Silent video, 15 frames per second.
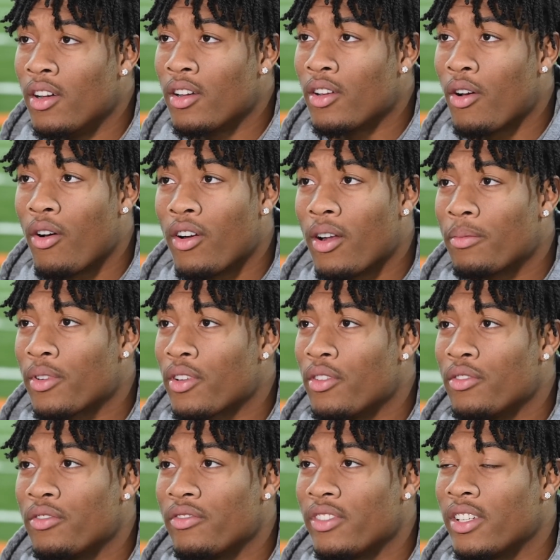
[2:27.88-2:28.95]
going up to
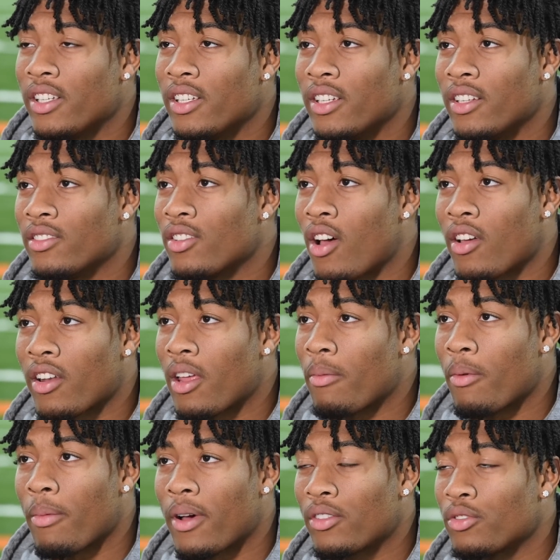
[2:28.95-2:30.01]
Coach V and talking to him
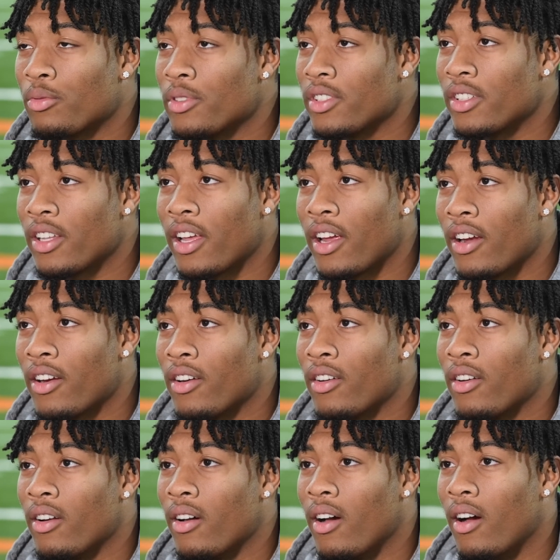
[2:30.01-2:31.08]
about switching there,
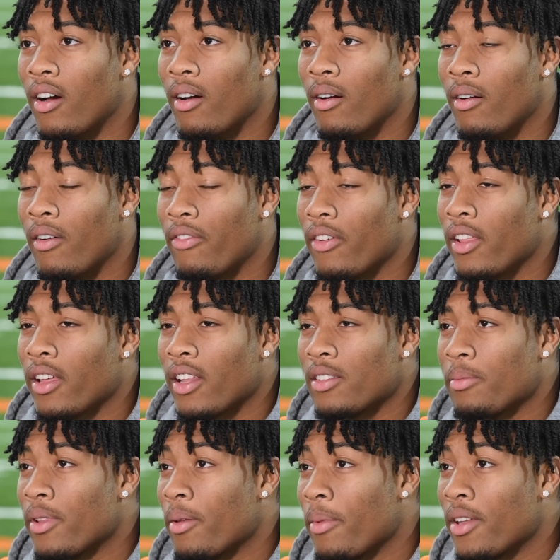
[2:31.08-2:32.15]
I feel like that's
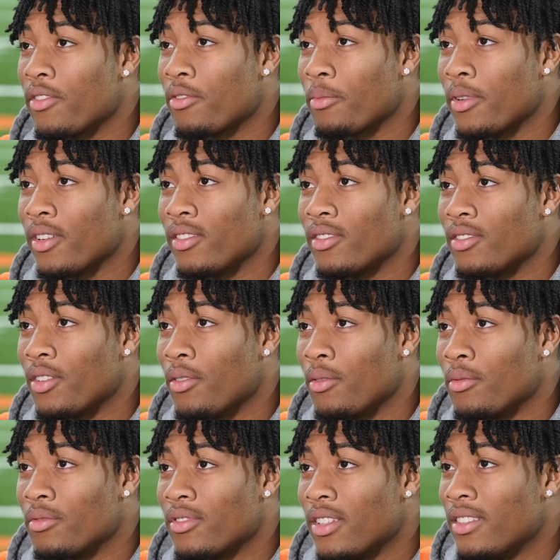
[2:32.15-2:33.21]
been the best for me. So
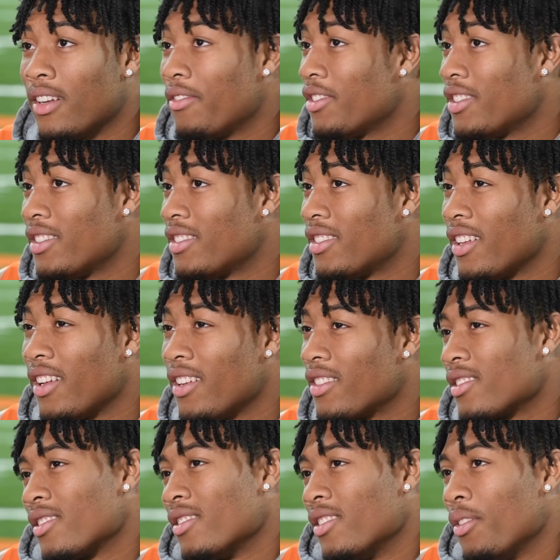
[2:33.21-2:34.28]
ever since then,
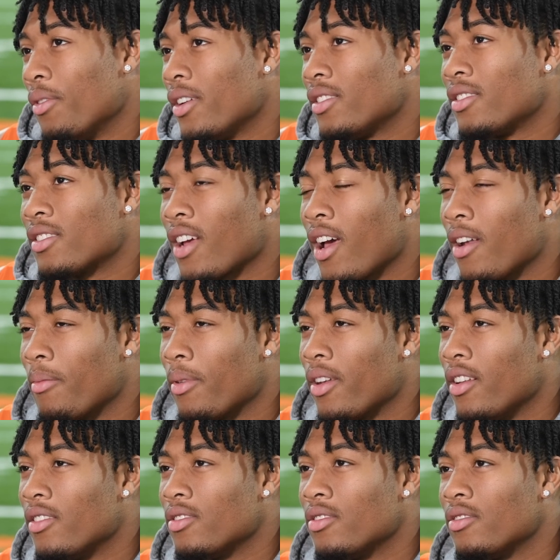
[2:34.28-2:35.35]
the rest has kind of been
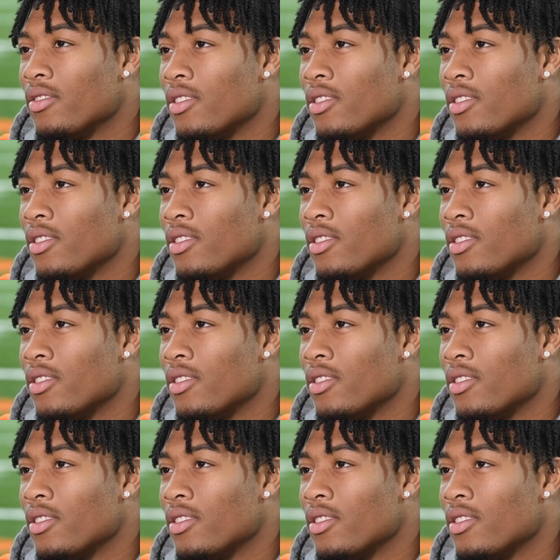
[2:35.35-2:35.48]
history.